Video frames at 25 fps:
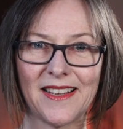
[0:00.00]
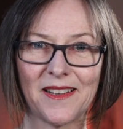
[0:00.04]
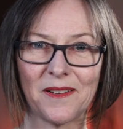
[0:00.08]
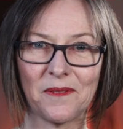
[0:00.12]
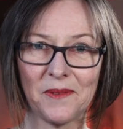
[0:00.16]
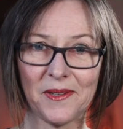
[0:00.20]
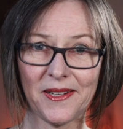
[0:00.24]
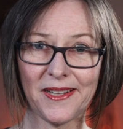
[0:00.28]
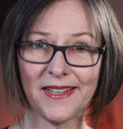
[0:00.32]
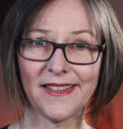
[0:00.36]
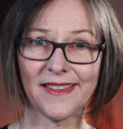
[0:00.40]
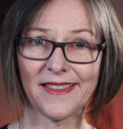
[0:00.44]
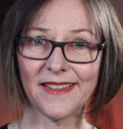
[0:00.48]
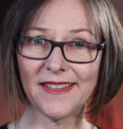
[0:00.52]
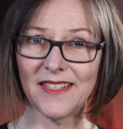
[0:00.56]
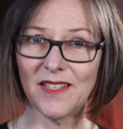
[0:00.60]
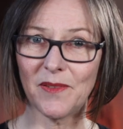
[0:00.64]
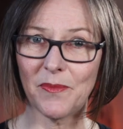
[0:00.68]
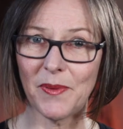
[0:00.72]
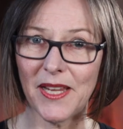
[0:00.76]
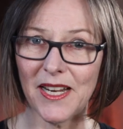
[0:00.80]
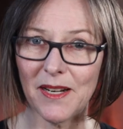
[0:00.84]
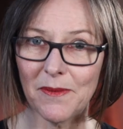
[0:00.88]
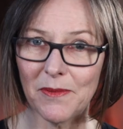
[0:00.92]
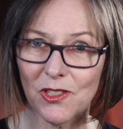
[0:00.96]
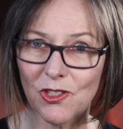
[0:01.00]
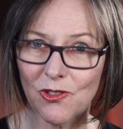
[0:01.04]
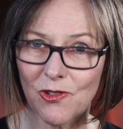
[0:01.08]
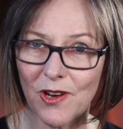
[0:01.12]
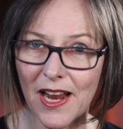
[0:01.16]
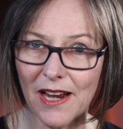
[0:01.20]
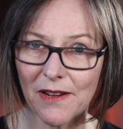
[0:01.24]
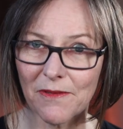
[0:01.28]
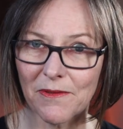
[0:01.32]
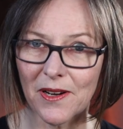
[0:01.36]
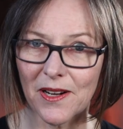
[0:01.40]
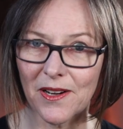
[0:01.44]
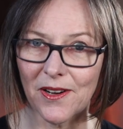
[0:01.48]
with a debatable
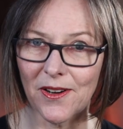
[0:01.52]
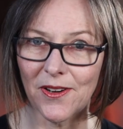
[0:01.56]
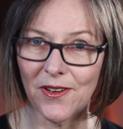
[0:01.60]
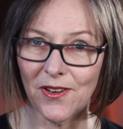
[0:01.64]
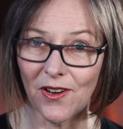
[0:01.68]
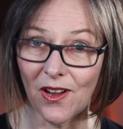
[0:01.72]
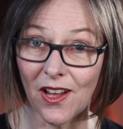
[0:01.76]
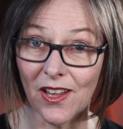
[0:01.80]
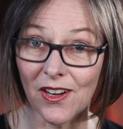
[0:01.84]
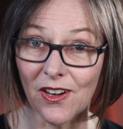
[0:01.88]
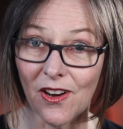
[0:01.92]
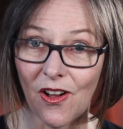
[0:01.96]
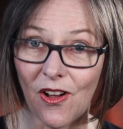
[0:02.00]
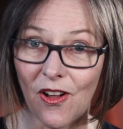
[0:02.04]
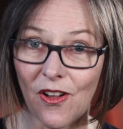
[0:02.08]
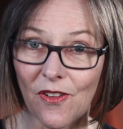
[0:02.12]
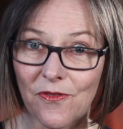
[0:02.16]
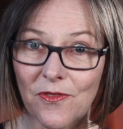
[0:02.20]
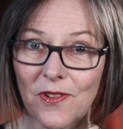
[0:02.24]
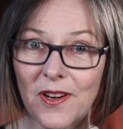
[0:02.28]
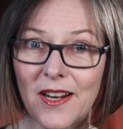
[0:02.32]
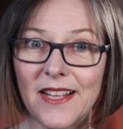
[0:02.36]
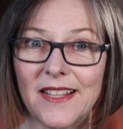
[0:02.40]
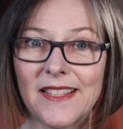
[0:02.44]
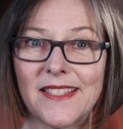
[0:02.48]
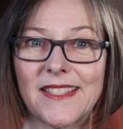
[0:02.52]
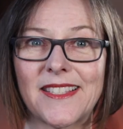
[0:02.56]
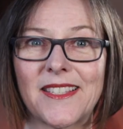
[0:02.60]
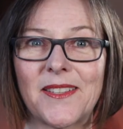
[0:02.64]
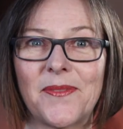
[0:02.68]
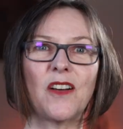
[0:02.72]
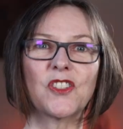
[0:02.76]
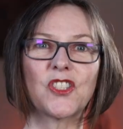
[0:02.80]
track record on all fronts.